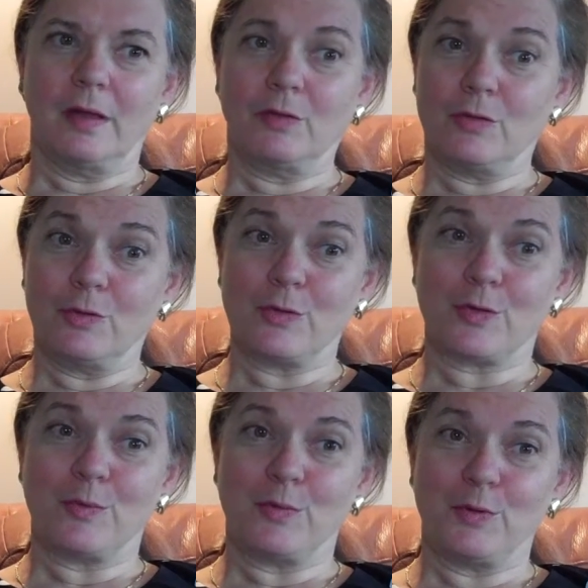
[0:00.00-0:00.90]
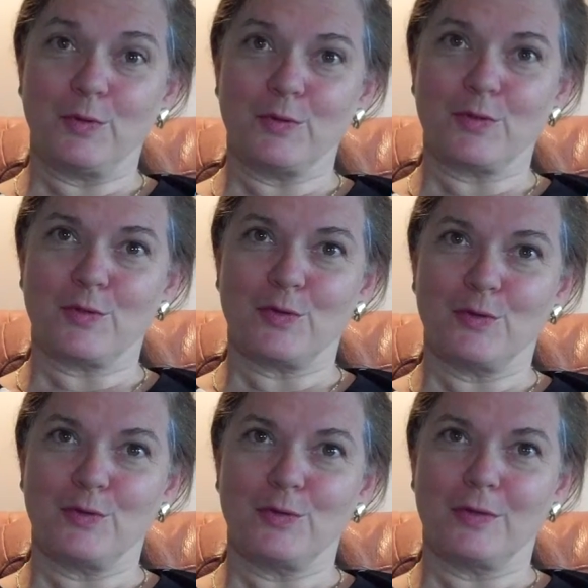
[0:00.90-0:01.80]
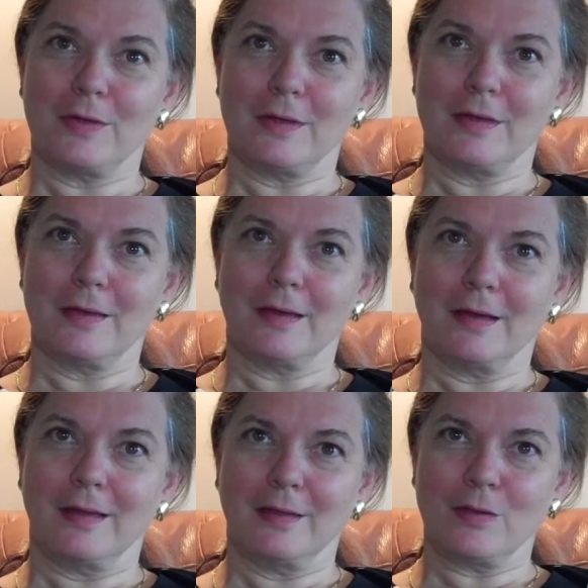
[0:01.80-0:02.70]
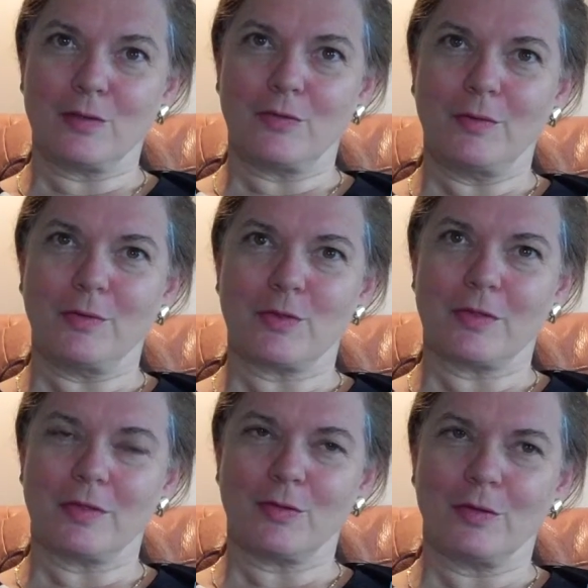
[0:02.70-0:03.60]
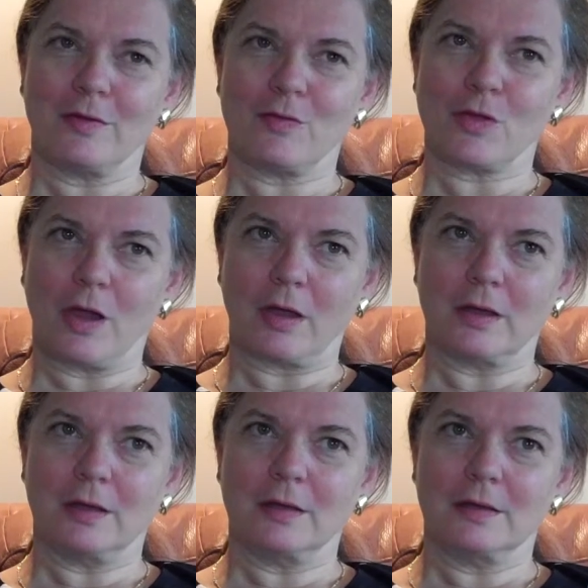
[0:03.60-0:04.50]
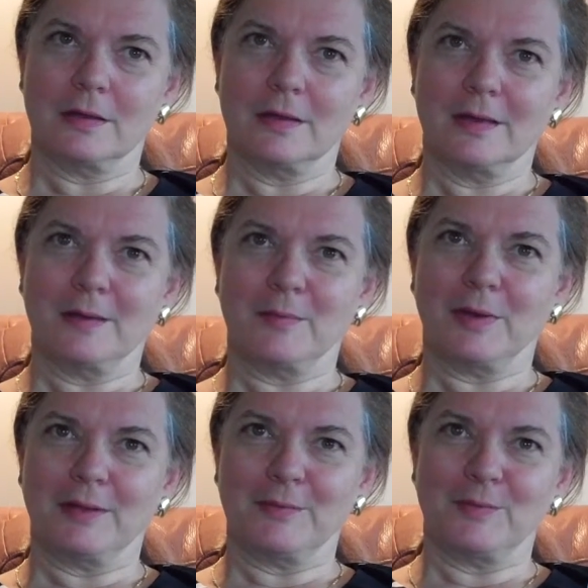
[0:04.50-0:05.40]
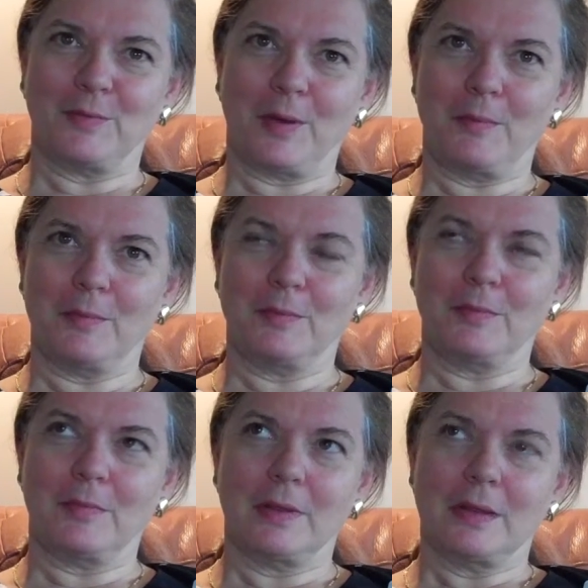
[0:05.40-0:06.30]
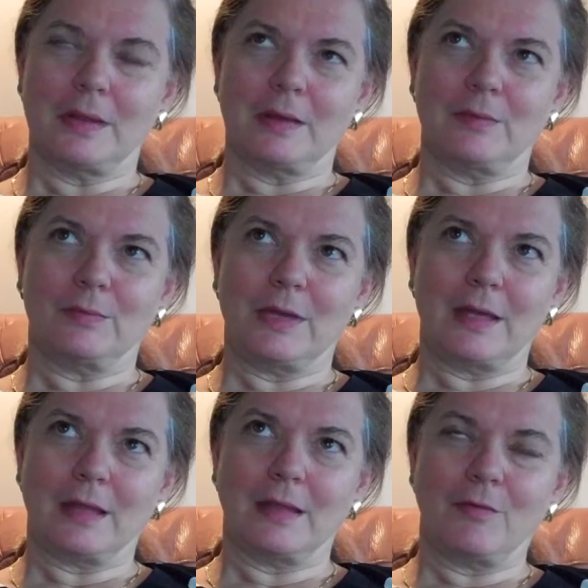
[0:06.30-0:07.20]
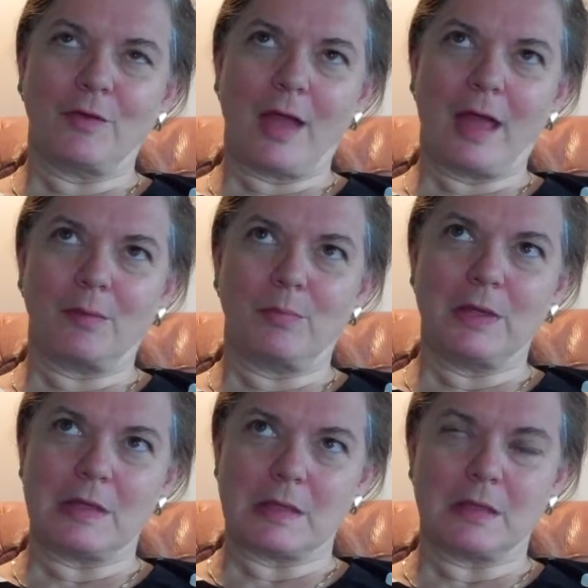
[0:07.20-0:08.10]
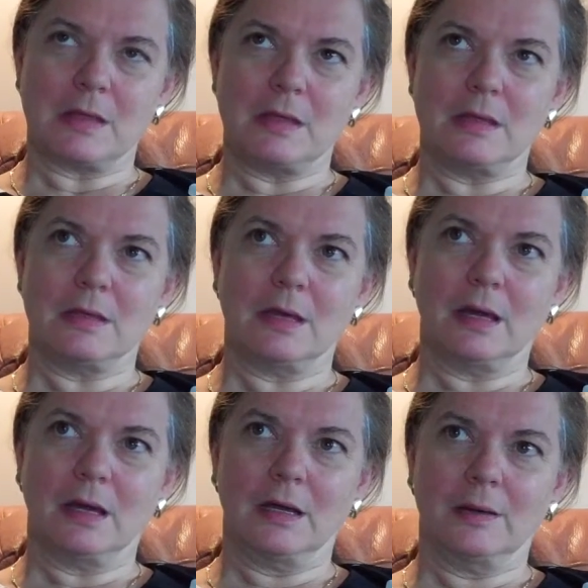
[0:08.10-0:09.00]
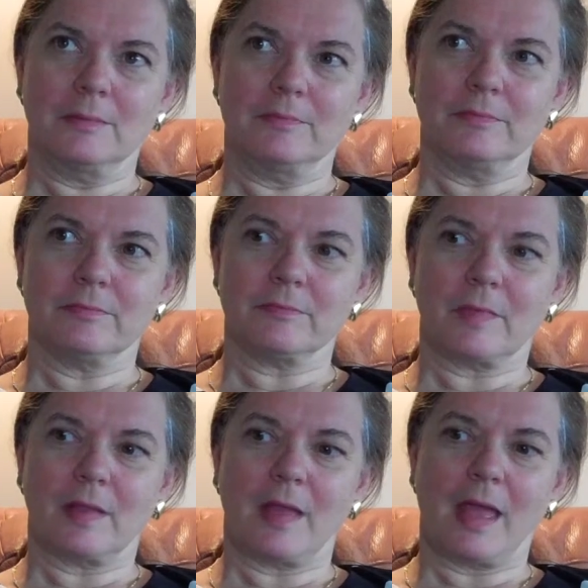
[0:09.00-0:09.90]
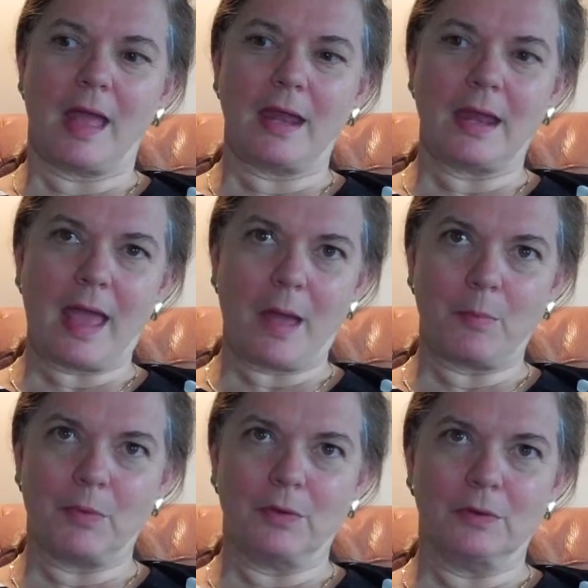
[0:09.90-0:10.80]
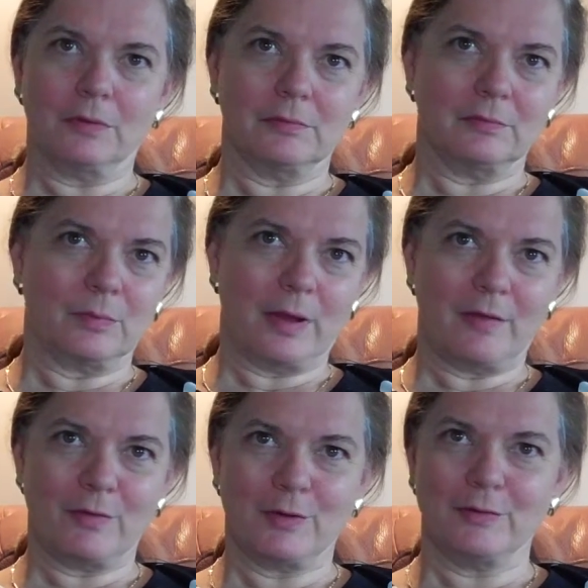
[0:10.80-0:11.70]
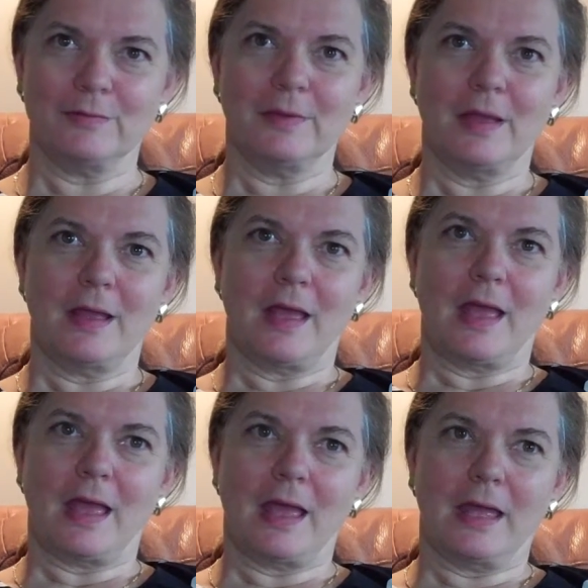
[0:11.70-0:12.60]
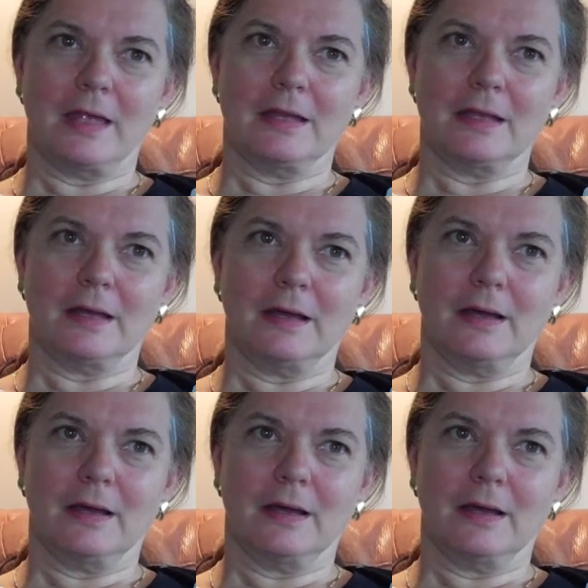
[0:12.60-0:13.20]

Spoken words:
introduced computers to the industry, which is sort of shocking, but we had never had a PC. They had an Apple whatever, and